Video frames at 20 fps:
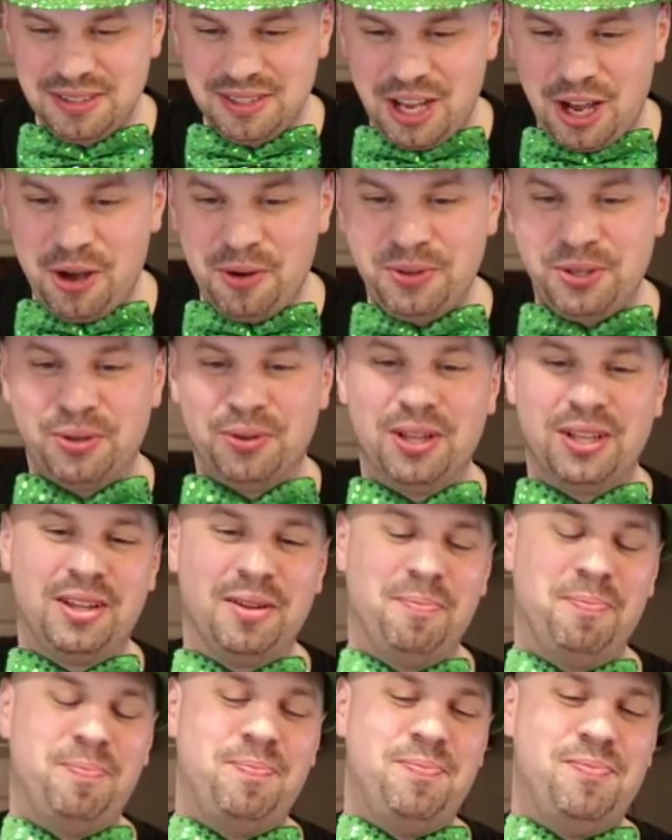Oh, don't let
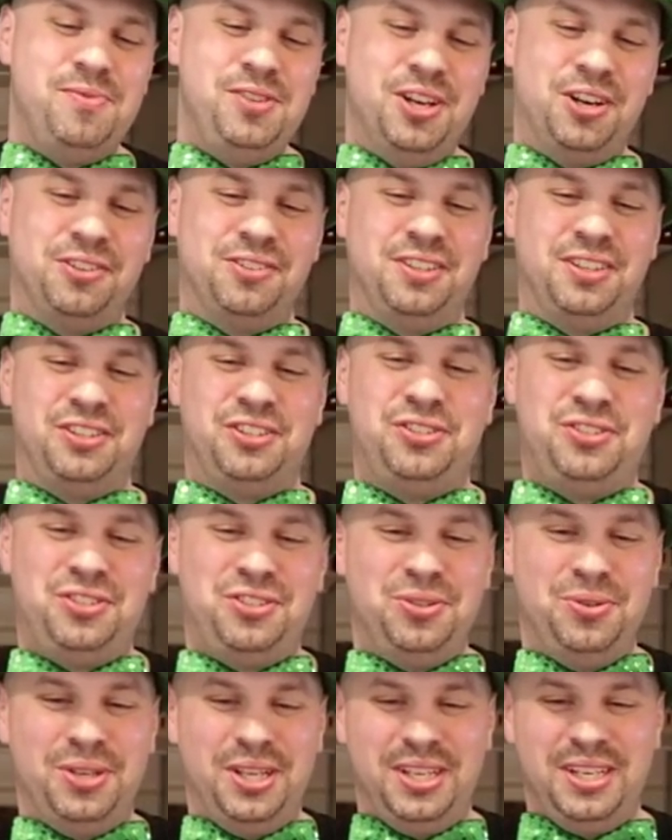the younglings
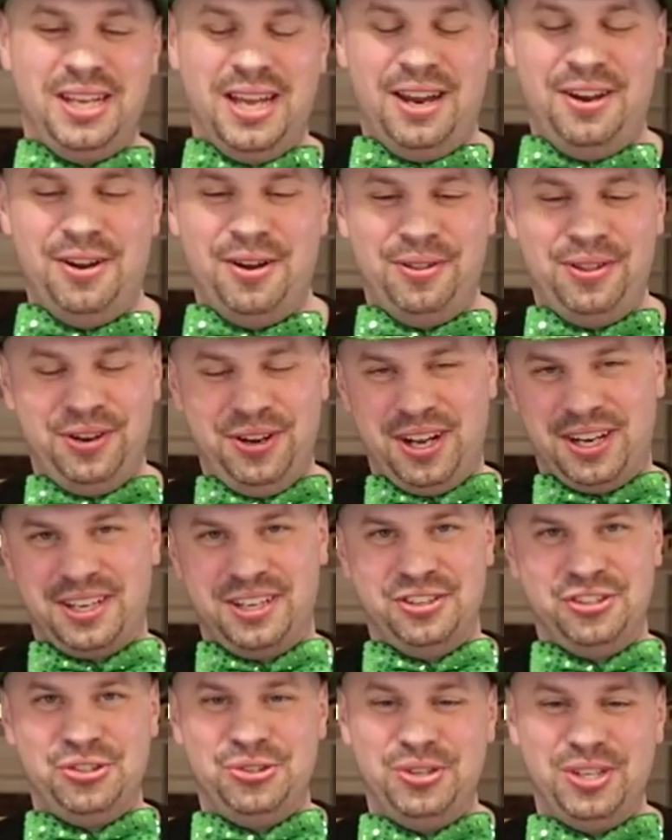shoot it. Yeah, no, they're not
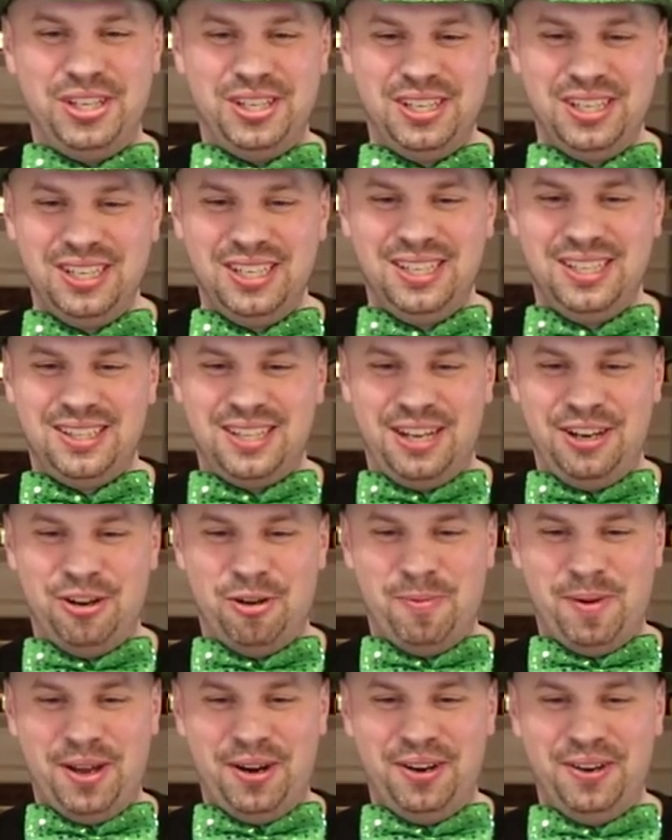going to shoot it. They
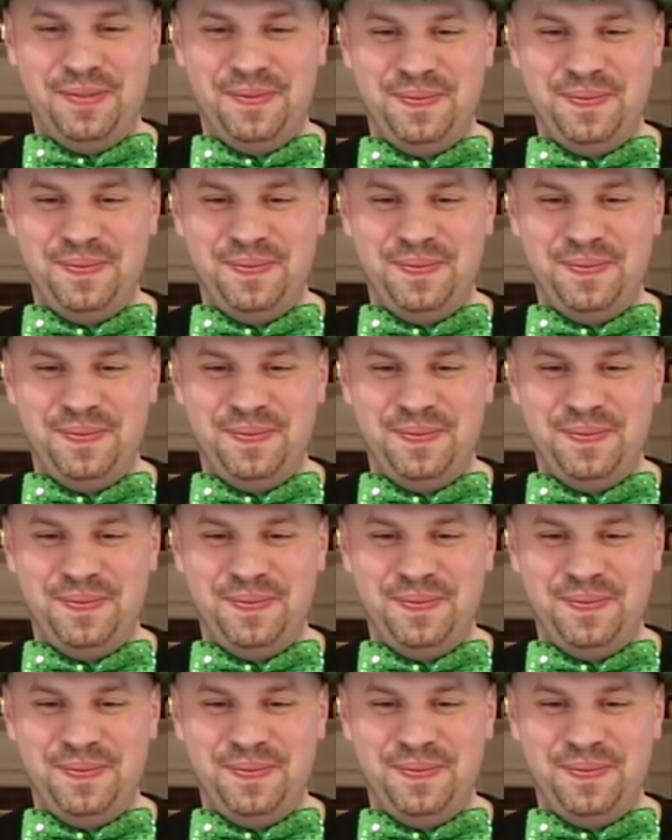know better.